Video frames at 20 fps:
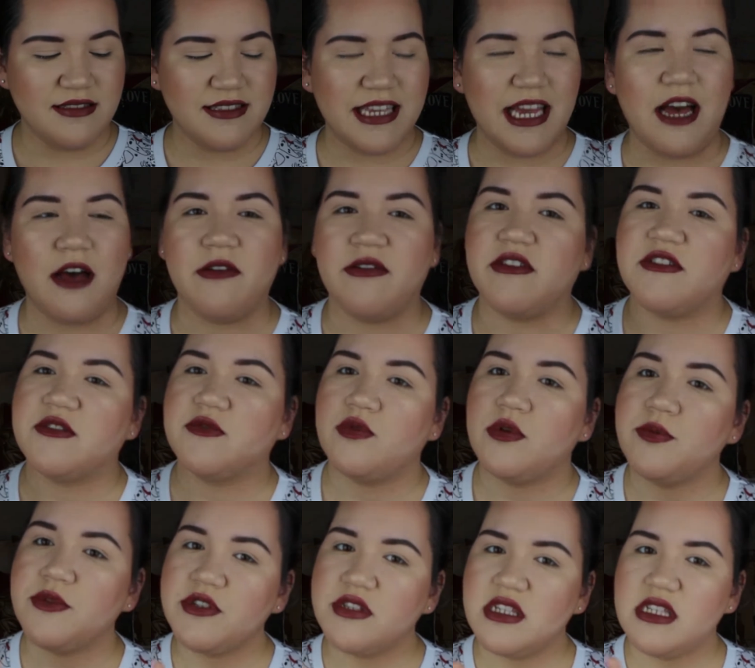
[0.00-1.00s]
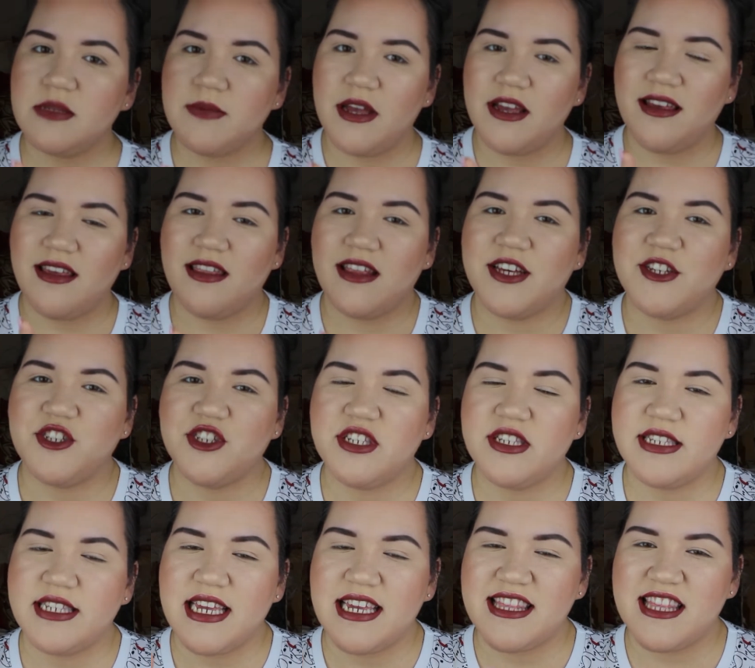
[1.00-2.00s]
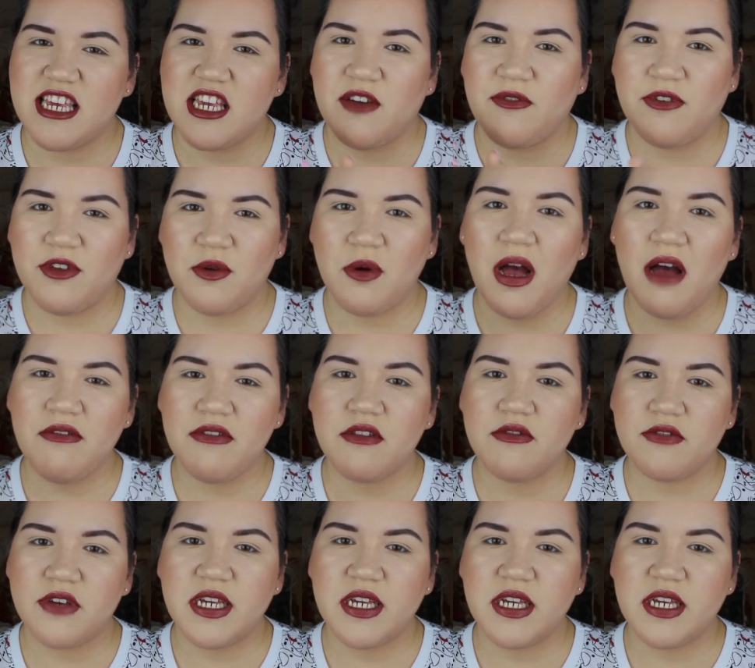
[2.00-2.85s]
Now, there's rumors and speculation saying that if you have the